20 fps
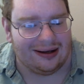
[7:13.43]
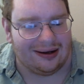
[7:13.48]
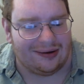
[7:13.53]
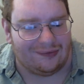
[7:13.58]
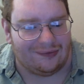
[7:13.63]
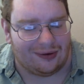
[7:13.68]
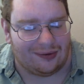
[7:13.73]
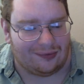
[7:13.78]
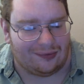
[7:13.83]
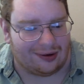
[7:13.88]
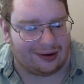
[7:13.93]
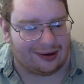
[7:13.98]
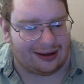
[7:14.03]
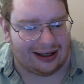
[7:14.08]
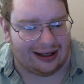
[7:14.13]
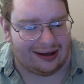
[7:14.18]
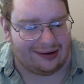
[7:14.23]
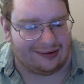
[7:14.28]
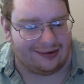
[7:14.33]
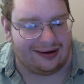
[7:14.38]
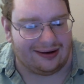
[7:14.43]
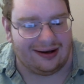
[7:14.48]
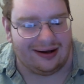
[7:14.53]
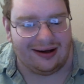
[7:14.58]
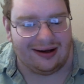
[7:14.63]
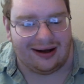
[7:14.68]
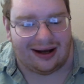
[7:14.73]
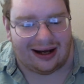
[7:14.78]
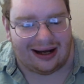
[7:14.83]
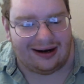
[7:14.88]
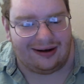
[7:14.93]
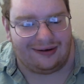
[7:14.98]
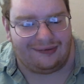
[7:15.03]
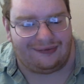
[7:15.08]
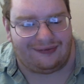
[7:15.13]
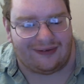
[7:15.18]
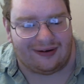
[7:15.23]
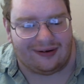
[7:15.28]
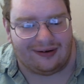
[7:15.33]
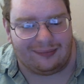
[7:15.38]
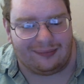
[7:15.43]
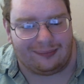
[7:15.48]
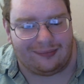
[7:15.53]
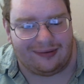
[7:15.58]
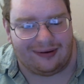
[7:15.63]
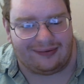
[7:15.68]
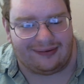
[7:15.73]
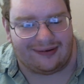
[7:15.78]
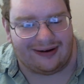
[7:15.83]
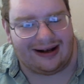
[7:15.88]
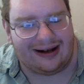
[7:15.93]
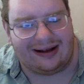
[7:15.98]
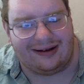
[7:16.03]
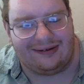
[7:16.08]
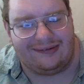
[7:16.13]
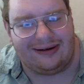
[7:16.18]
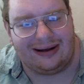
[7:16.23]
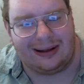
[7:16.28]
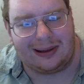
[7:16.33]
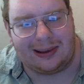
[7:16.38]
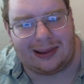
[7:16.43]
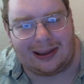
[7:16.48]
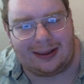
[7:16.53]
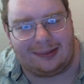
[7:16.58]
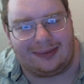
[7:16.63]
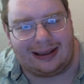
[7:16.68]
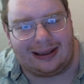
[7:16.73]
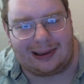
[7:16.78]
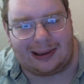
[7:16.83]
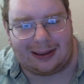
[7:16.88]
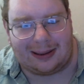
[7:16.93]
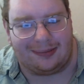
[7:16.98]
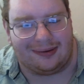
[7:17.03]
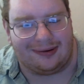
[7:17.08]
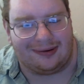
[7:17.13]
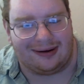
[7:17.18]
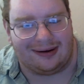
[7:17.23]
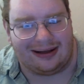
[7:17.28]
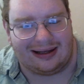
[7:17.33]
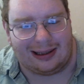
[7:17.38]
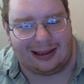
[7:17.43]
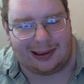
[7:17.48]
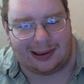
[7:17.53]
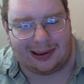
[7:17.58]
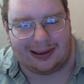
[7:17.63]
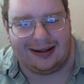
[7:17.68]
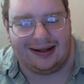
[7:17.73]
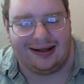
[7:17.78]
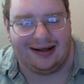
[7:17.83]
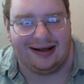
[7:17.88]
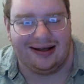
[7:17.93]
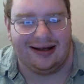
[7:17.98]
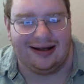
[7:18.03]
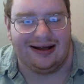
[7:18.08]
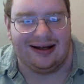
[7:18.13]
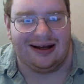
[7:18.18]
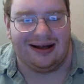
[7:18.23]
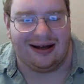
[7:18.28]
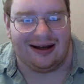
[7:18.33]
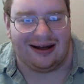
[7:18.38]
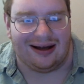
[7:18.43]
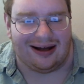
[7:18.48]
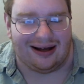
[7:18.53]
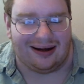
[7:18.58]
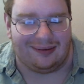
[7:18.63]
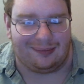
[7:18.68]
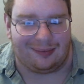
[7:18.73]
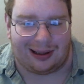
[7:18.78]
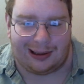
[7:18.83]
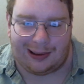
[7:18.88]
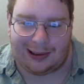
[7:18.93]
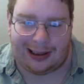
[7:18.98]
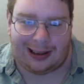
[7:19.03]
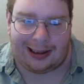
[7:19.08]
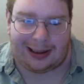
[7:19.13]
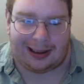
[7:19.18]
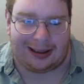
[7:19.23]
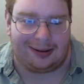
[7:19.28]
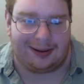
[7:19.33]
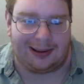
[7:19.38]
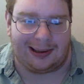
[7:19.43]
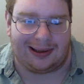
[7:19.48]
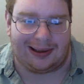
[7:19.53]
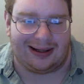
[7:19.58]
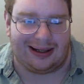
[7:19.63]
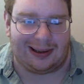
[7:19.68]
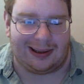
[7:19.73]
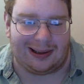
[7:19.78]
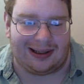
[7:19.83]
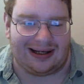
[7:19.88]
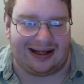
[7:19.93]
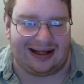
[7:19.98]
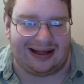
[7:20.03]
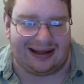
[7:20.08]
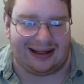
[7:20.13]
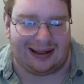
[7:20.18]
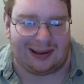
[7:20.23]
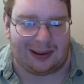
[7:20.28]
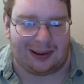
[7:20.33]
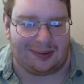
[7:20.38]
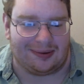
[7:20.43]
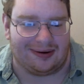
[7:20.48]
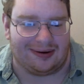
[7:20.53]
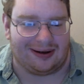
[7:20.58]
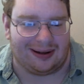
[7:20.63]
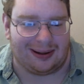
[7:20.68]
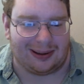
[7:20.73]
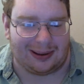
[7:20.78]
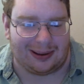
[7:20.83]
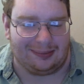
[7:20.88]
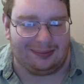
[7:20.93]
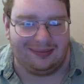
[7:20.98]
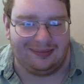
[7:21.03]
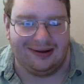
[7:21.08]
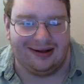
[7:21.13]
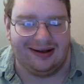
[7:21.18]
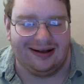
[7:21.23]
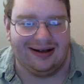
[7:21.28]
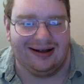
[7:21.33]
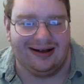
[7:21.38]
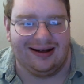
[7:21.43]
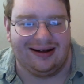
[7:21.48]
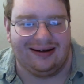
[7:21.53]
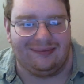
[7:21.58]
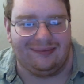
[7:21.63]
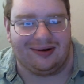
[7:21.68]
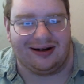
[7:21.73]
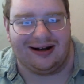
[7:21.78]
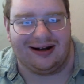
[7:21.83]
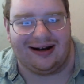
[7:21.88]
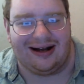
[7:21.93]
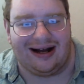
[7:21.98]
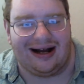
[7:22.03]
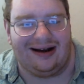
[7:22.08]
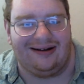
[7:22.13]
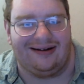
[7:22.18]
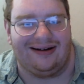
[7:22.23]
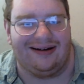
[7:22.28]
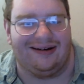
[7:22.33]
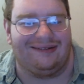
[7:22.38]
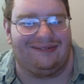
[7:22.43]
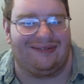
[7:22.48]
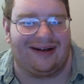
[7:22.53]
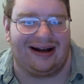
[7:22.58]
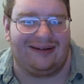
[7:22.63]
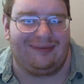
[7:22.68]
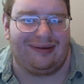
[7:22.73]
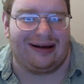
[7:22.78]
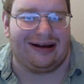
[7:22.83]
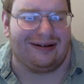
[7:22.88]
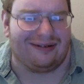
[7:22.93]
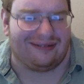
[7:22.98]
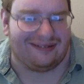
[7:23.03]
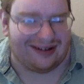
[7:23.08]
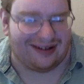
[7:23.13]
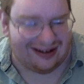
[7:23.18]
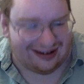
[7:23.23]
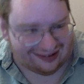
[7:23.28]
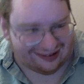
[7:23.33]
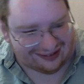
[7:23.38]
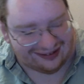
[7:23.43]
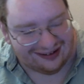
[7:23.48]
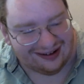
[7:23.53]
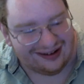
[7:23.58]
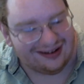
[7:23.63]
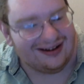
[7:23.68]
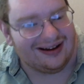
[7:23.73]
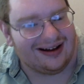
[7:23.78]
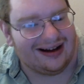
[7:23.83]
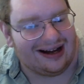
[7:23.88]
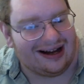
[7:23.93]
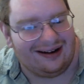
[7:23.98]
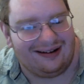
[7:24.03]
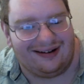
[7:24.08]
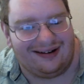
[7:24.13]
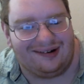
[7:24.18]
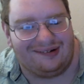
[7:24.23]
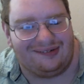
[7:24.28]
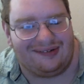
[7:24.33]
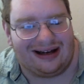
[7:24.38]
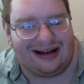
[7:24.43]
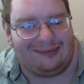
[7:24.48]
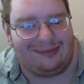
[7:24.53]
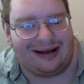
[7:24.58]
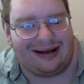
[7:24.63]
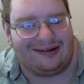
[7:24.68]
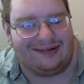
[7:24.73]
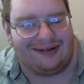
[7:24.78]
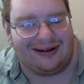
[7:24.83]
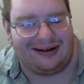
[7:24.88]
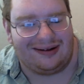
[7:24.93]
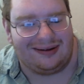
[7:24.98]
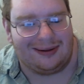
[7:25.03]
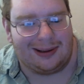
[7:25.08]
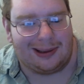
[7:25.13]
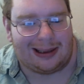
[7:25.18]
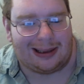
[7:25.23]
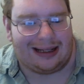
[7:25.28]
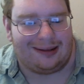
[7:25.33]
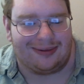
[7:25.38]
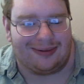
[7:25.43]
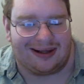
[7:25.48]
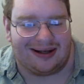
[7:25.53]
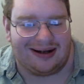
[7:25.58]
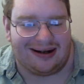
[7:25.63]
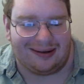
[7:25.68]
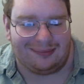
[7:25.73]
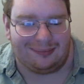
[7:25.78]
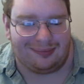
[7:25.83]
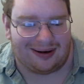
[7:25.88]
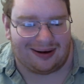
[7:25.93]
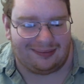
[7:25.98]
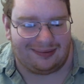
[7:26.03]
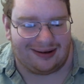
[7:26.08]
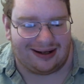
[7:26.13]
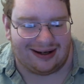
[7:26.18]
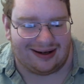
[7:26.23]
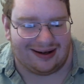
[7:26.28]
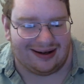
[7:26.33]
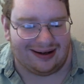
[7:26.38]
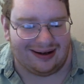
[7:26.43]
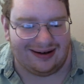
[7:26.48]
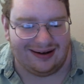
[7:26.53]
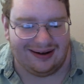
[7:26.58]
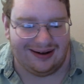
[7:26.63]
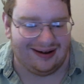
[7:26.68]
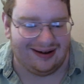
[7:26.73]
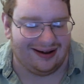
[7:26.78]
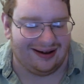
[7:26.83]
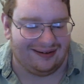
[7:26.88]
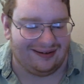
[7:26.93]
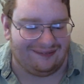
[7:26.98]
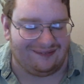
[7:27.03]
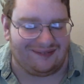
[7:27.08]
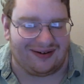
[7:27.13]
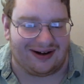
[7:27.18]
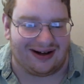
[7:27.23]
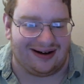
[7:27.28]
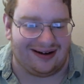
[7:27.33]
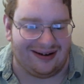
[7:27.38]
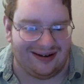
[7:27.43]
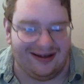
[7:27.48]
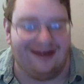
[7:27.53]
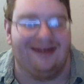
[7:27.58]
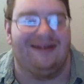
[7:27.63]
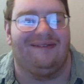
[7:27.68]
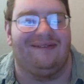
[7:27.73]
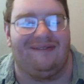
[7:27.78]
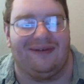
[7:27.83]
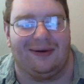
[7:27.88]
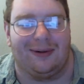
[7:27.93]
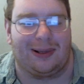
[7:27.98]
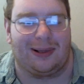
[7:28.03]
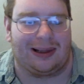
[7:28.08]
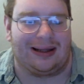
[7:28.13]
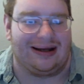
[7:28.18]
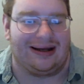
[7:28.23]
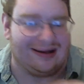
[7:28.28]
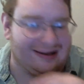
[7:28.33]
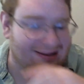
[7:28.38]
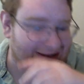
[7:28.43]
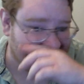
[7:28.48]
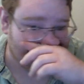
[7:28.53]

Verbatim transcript: will work out. I know Phil DeFranco does something similar to this, because um, he shares things that he thinks are awesome. But I don't know if I'd be able to, I don't know if I'd be able to do the same thing. Probably not. But we'll see.